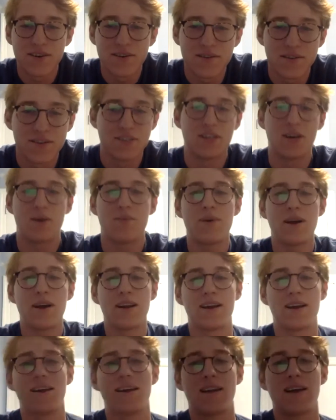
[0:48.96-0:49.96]
to jump right
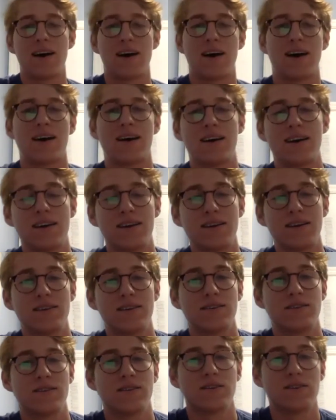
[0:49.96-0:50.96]
in, I
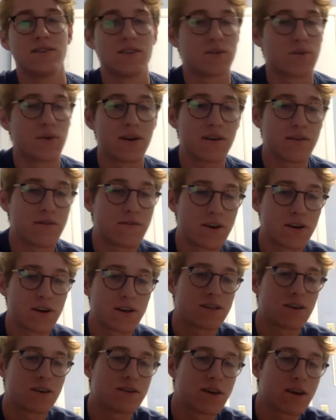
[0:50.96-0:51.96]
just wanted to first
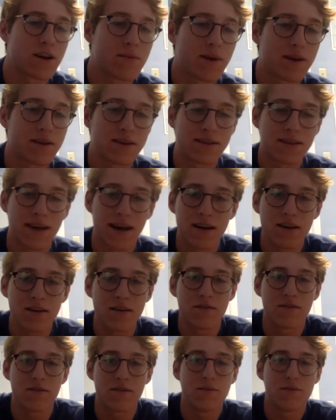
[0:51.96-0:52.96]
start talking about the title
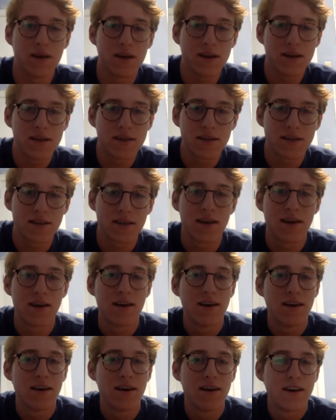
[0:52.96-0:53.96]
of the piece.
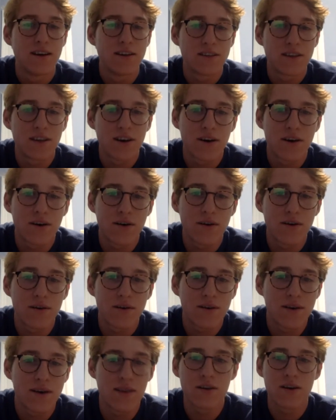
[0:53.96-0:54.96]
Mm. So,
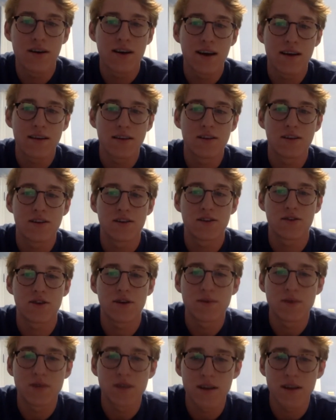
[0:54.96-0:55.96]
in looking at the
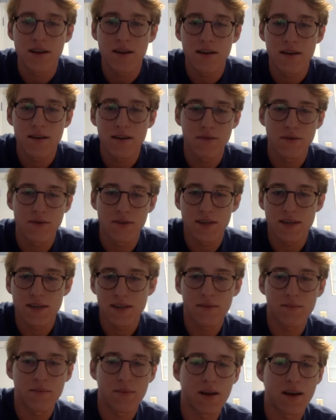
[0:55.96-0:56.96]
description, resist
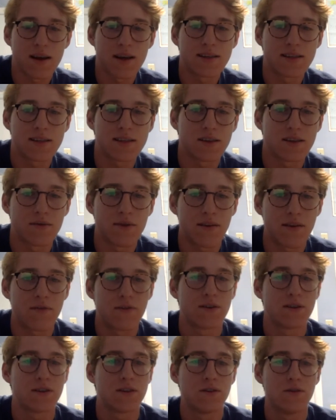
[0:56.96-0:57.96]
in place is a
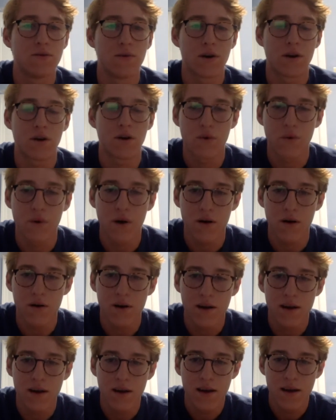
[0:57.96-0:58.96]
reference to a
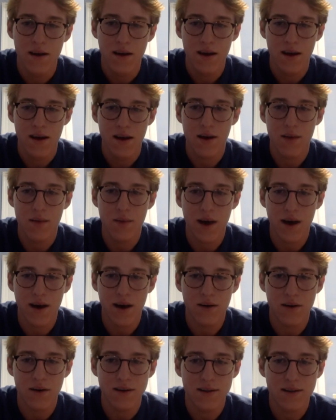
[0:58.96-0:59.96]
quote
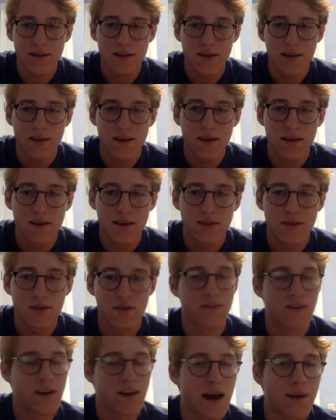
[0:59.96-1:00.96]
about mm-hmm. sort
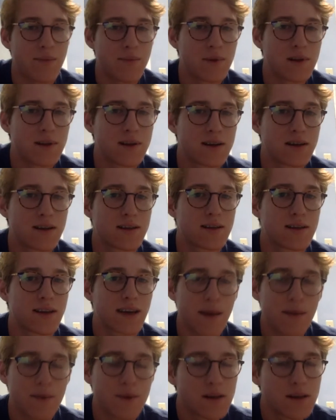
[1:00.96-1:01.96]
of capital,
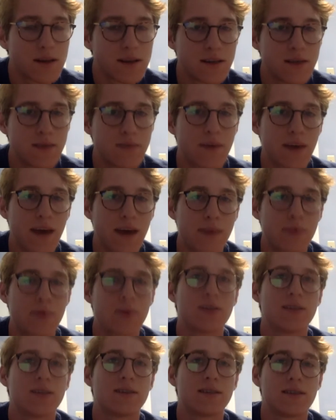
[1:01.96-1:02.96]
capitalism,
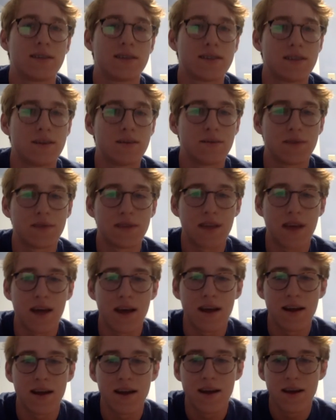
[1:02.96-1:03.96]
capitalist systems
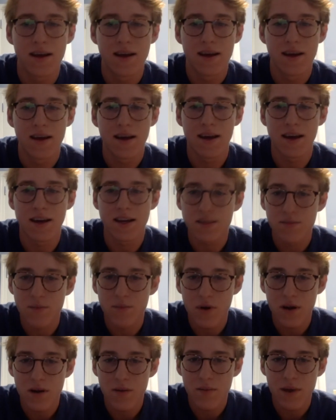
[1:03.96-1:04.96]
that
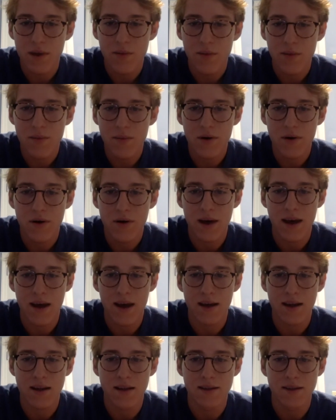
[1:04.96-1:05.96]
exploit people
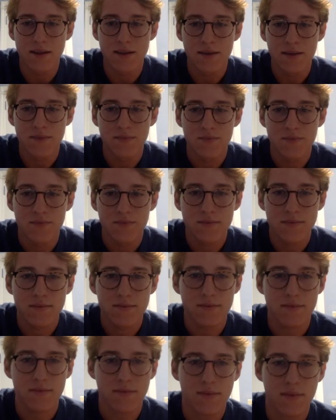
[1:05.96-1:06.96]
and
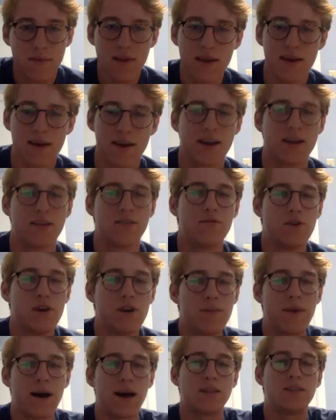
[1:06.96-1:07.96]
kind of
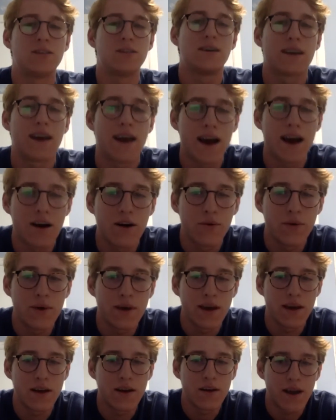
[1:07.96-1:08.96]
reimagining how we
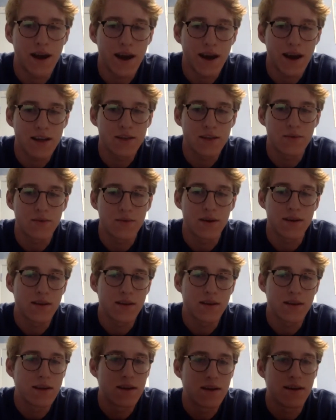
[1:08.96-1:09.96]
interact with
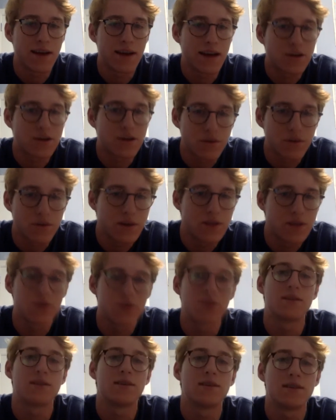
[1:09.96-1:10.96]
natural
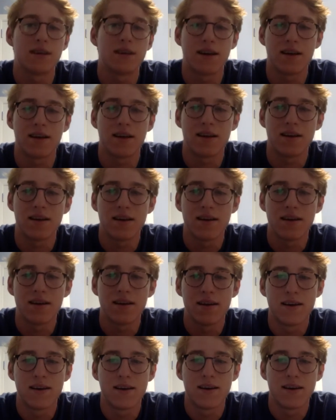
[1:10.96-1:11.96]
resources and
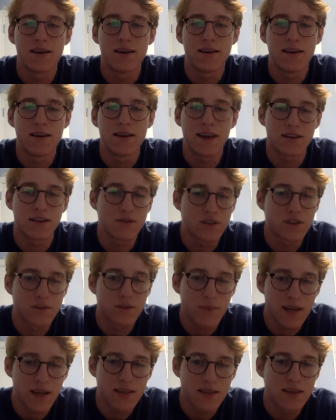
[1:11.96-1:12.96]
natural
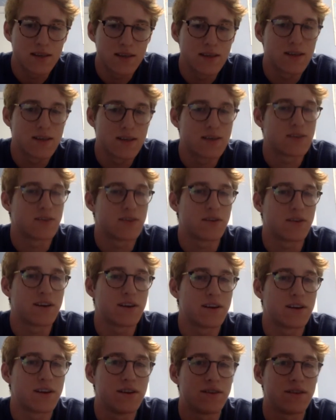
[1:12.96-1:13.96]
spaces. So, can
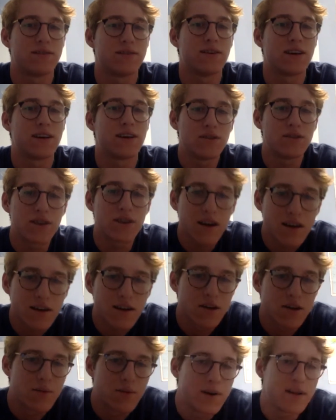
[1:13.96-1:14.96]
you look, can you talk a
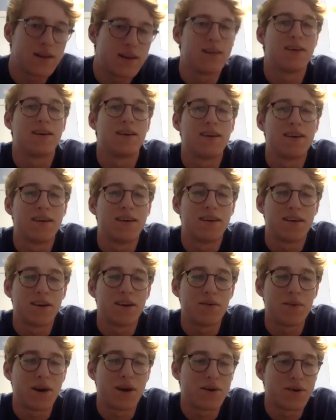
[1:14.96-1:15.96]
little bit
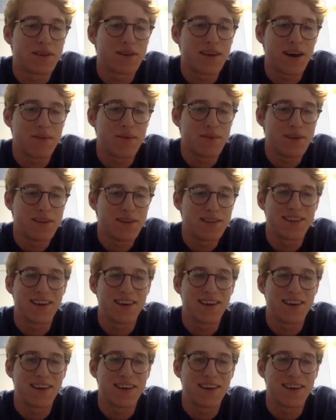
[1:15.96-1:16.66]
about what that means?